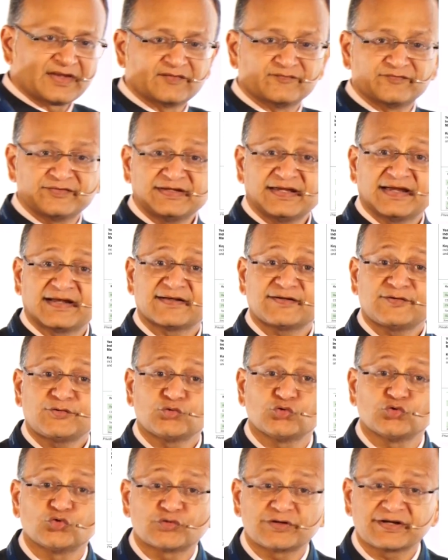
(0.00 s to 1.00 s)
We had to
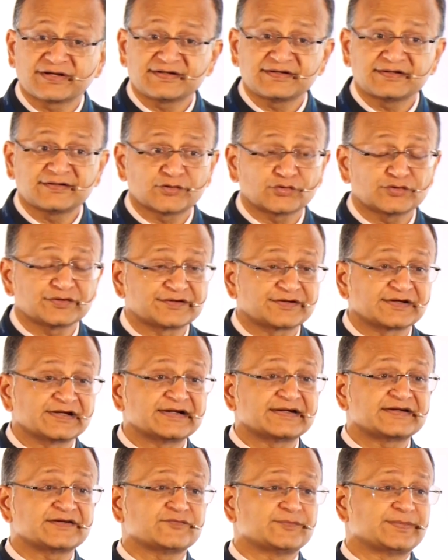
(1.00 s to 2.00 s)
look at it on a
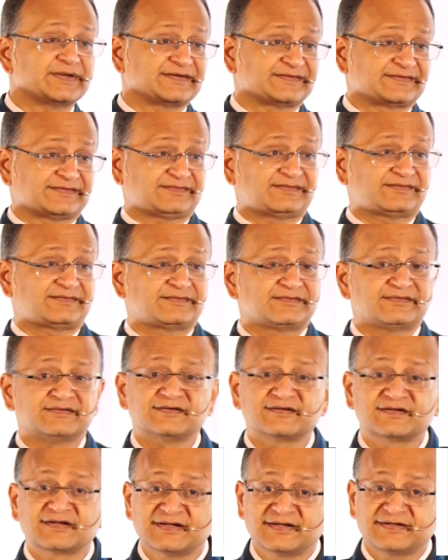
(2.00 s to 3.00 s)
relative basis,
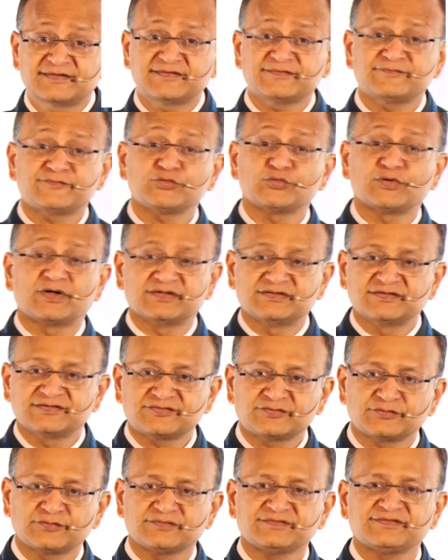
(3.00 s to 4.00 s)
relative to other
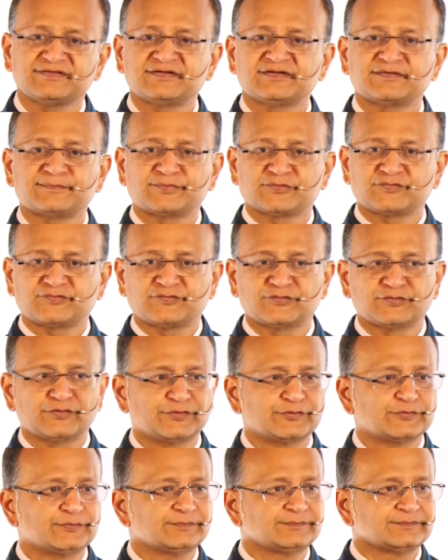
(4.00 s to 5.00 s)
stocks in our
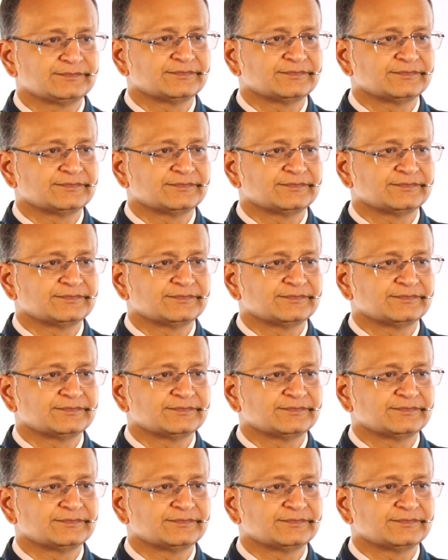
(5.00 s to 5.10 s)
portfolio